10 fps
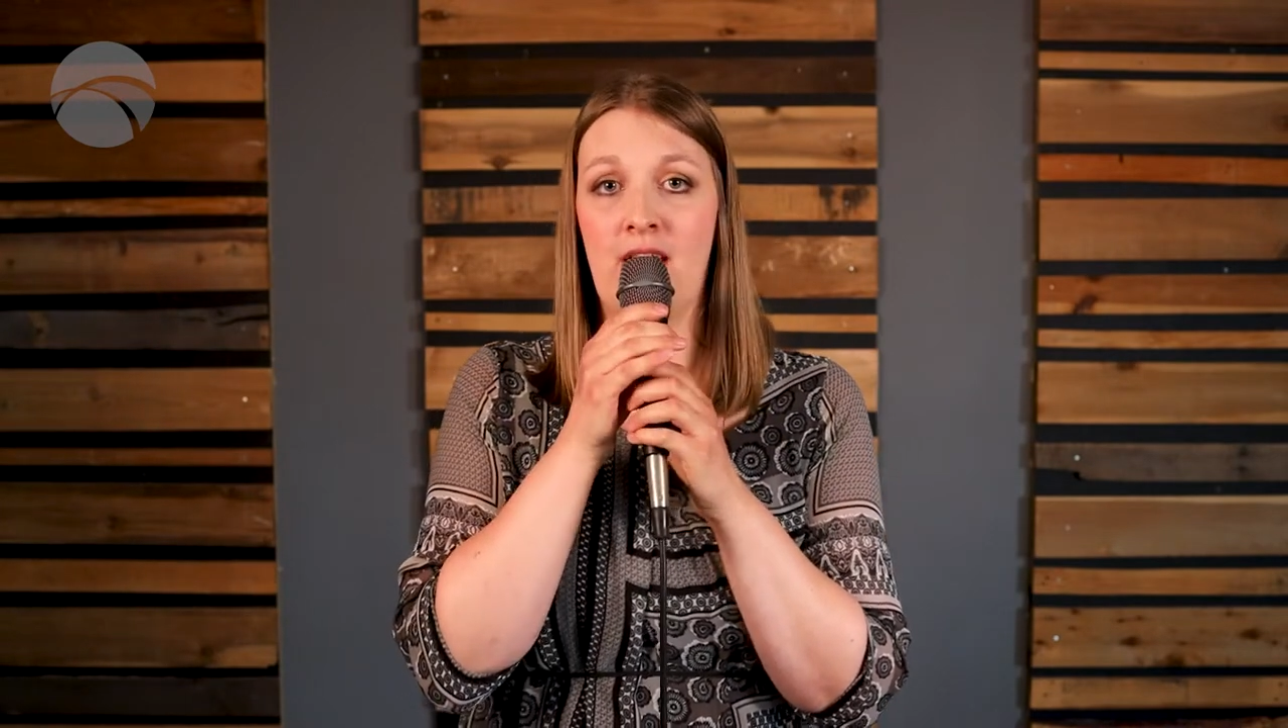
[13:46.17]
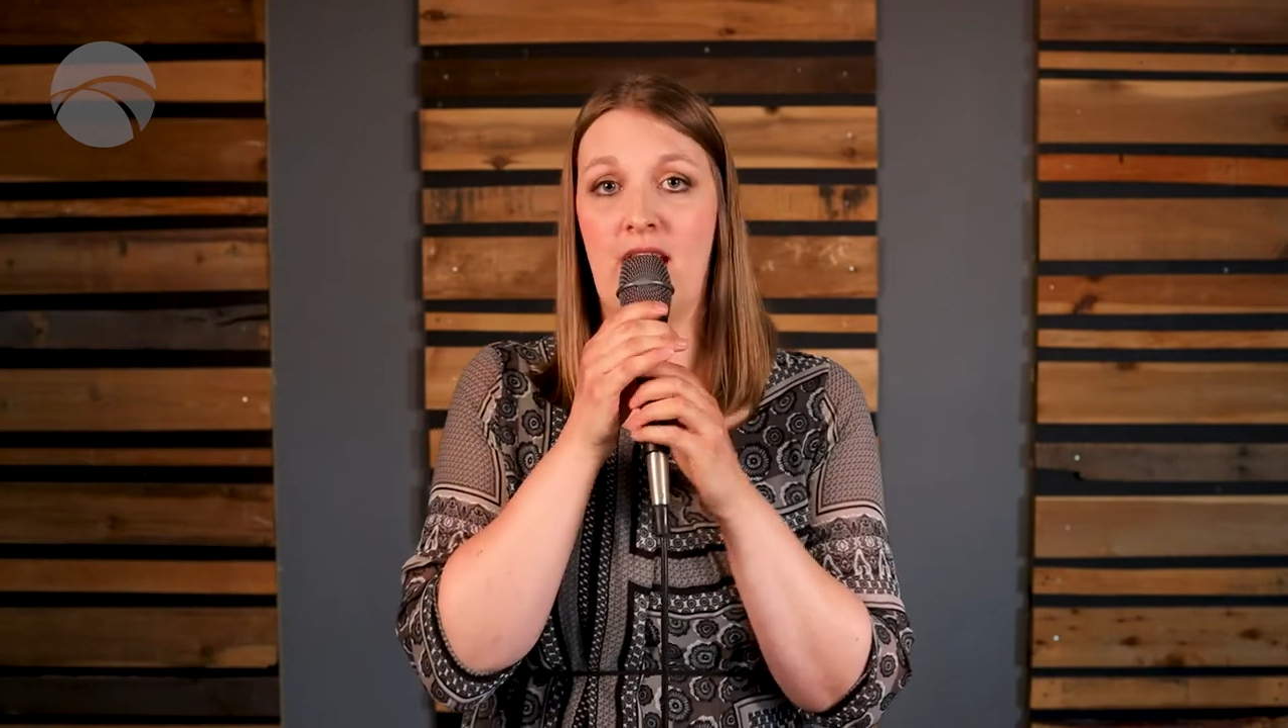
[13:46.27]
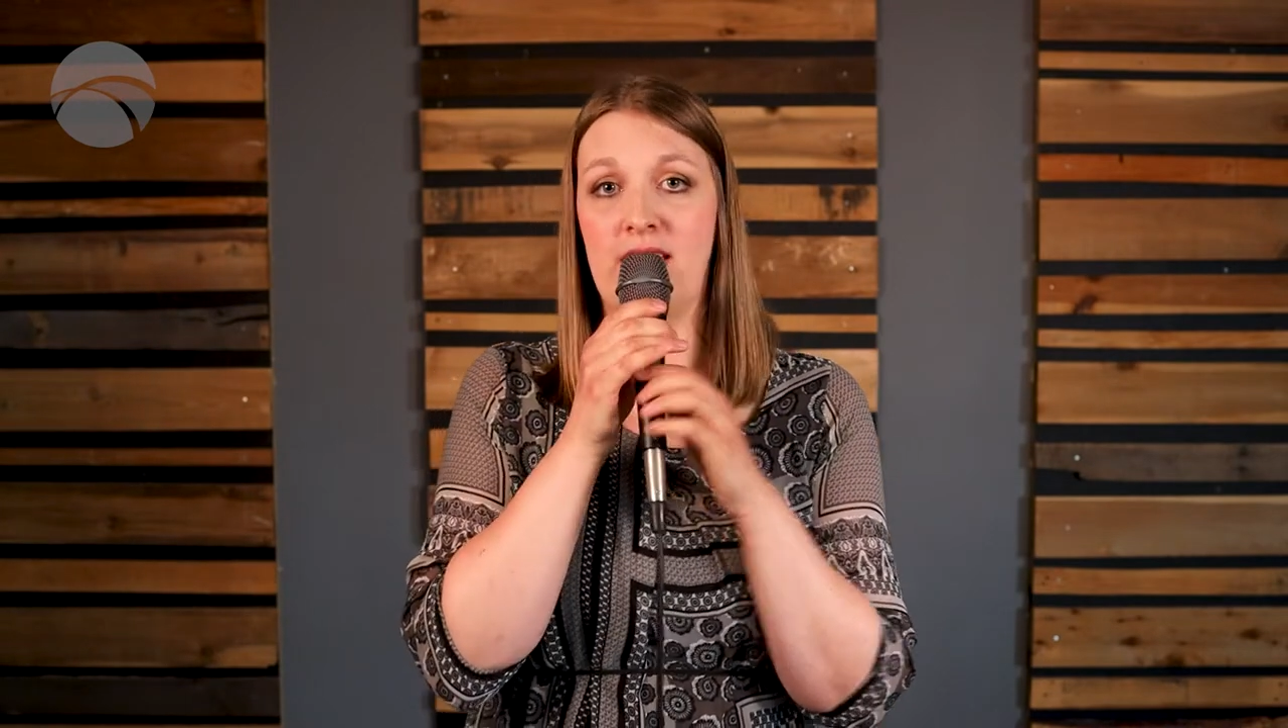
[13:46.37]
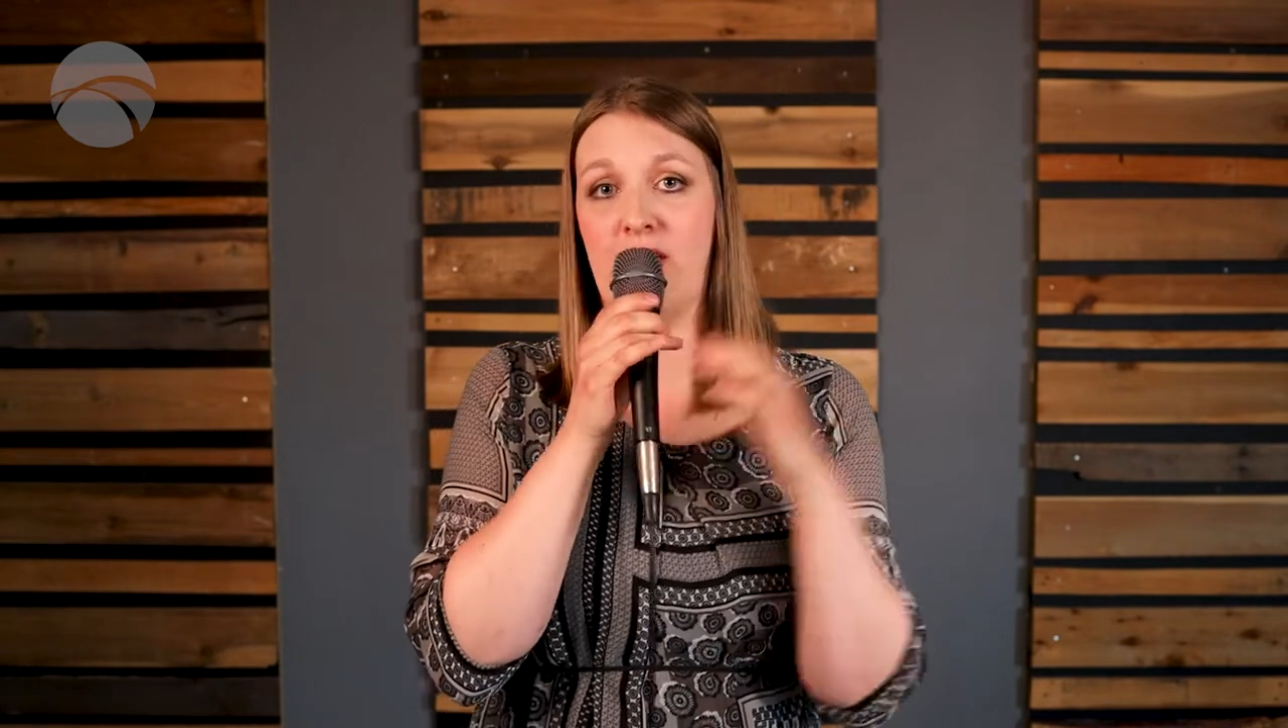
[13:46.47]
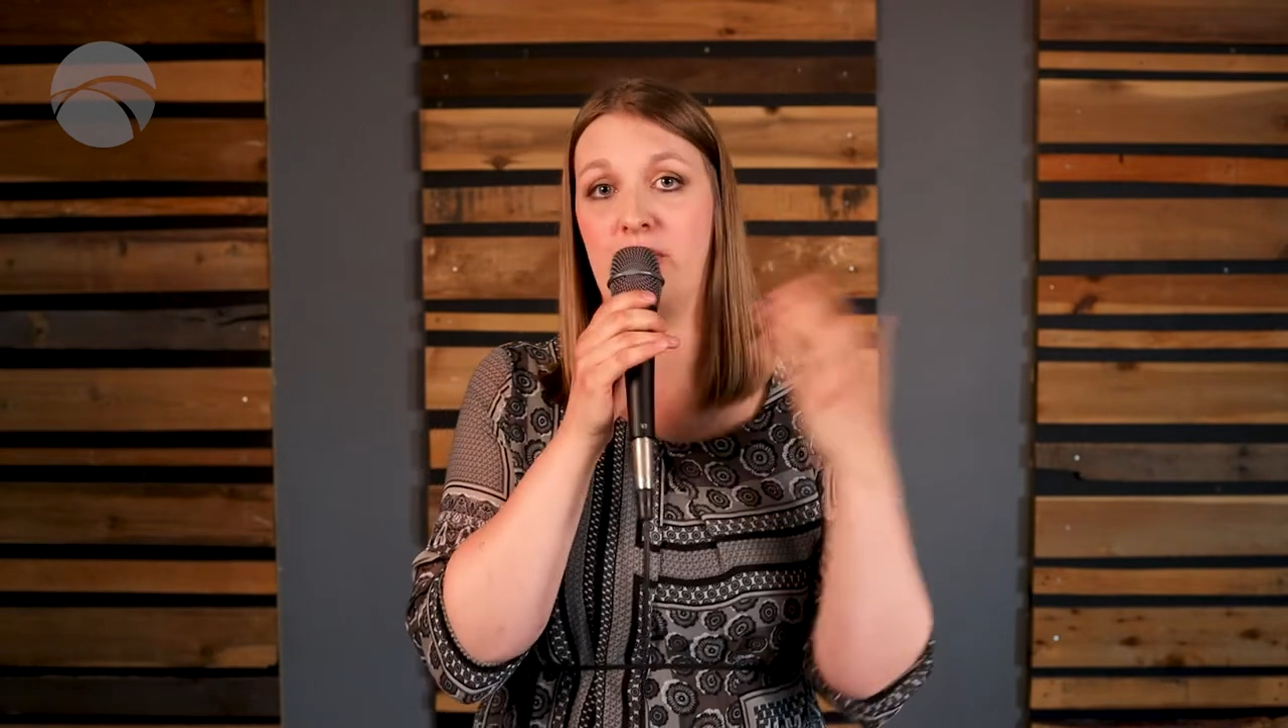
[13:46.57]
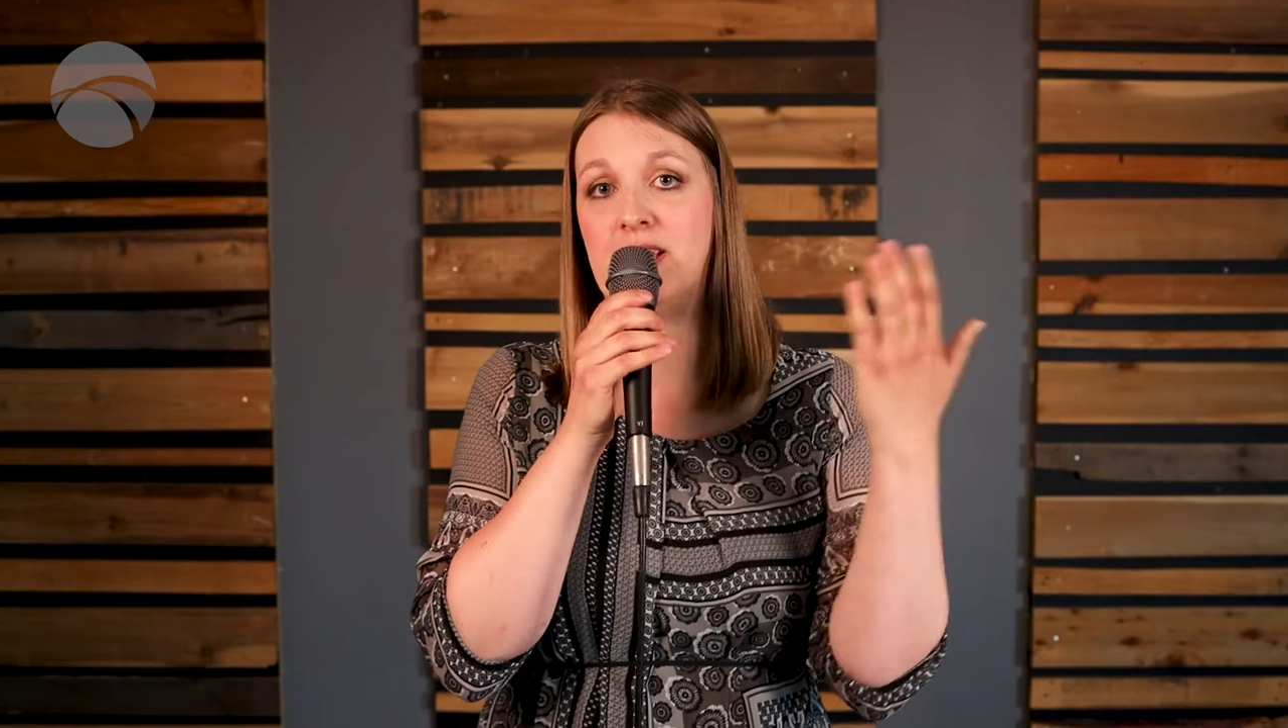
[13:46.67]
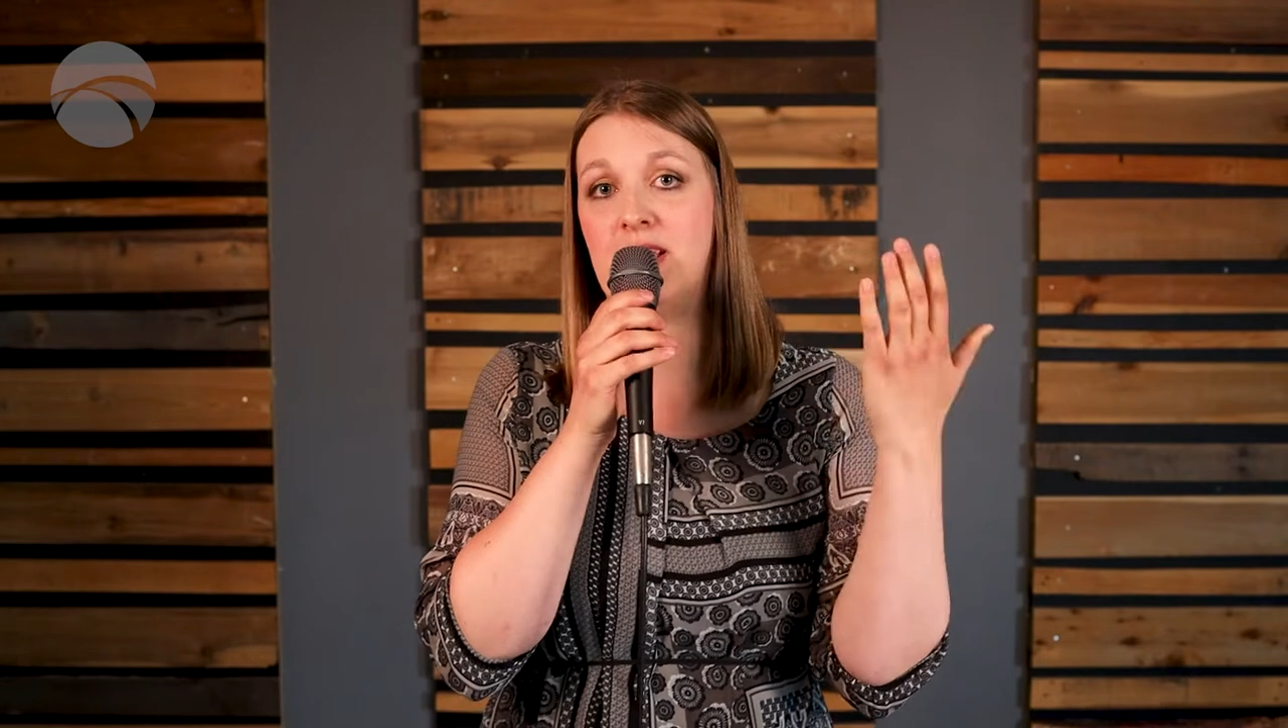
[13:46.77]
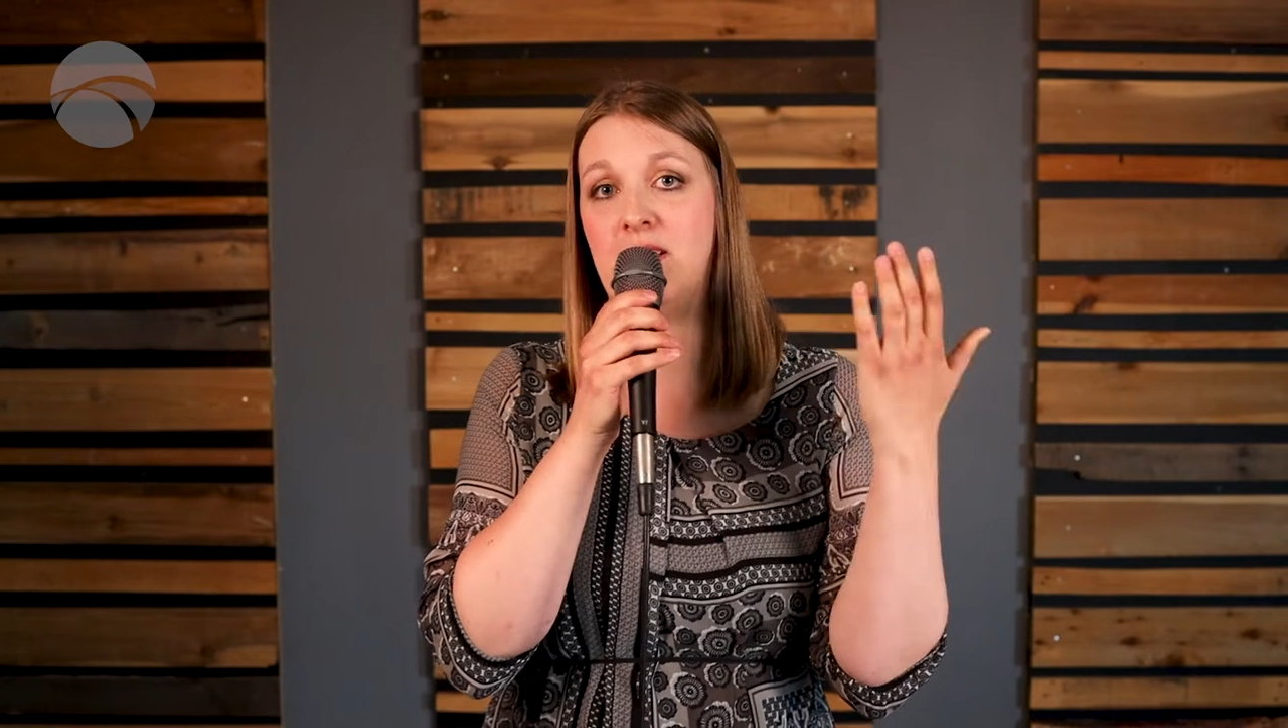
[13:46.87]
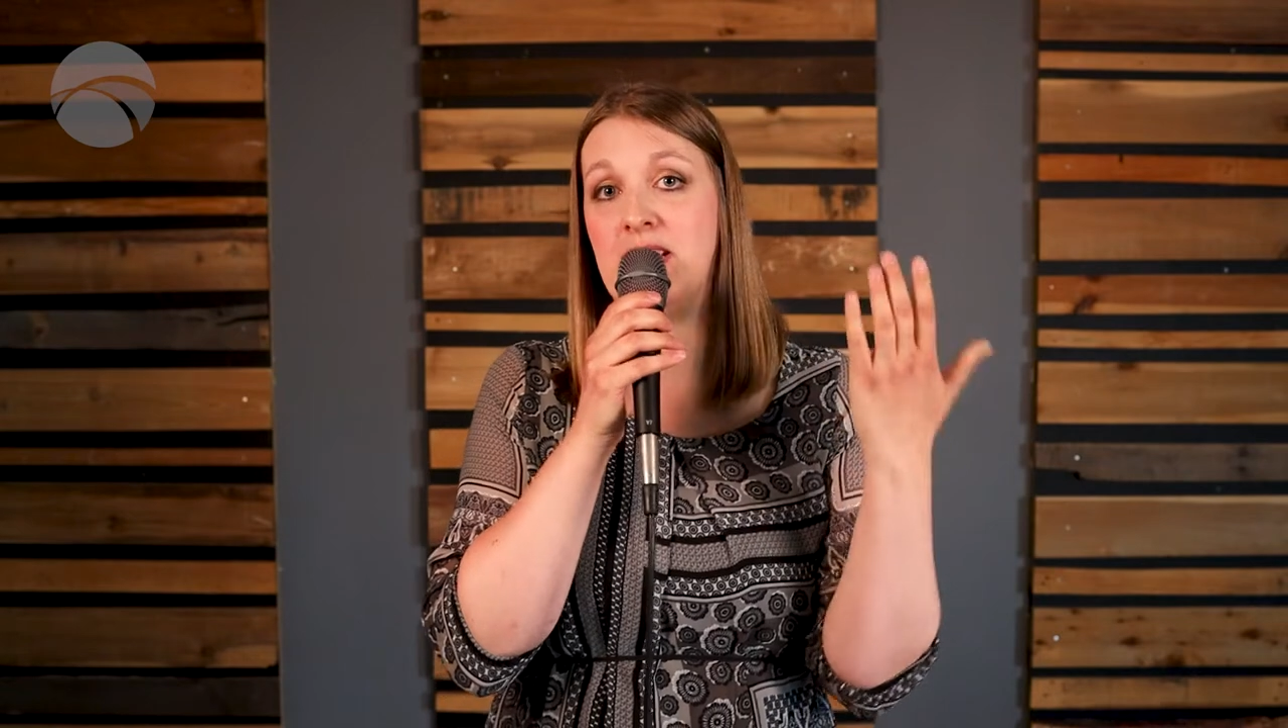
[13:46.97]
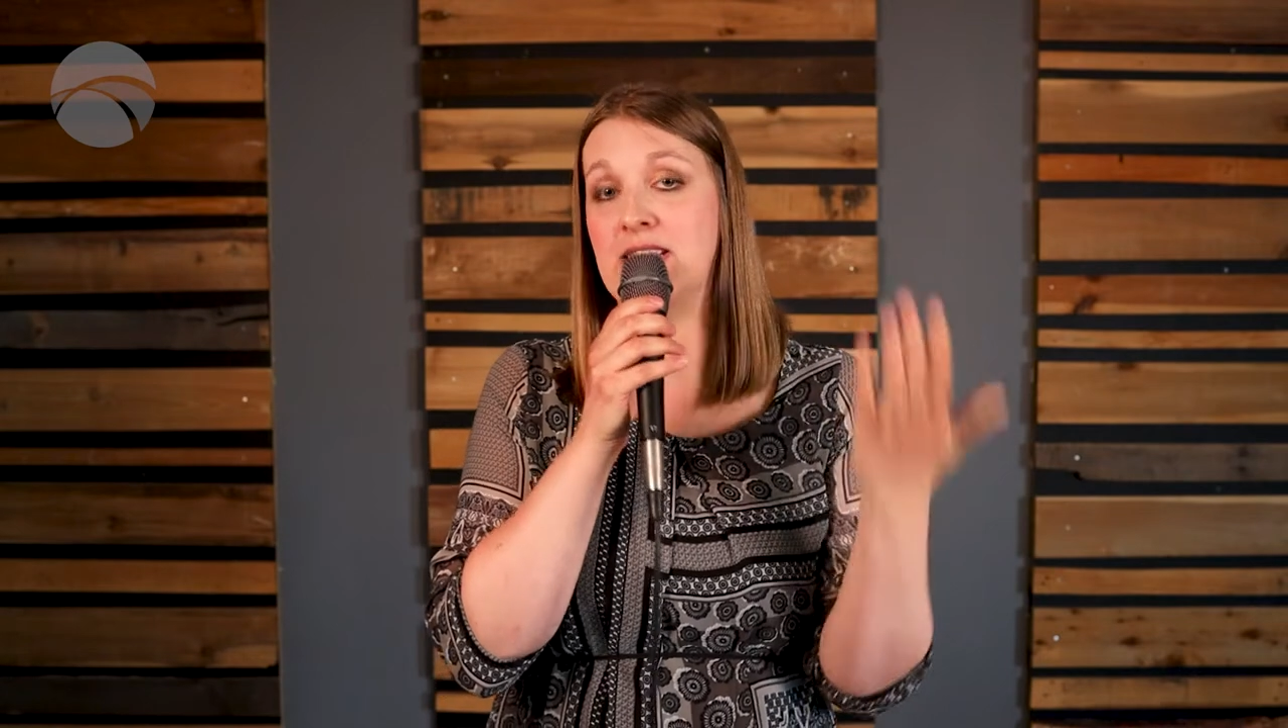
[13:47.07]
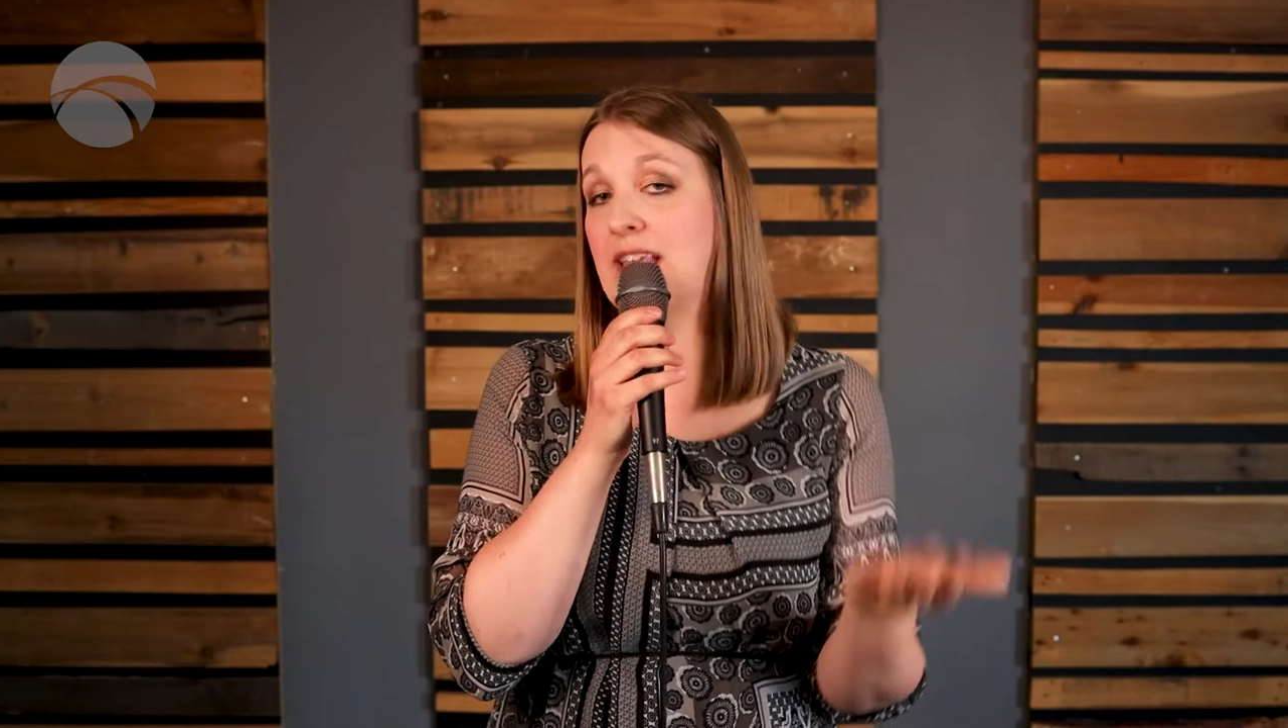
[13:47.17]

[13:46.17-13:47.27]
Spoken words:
And now, is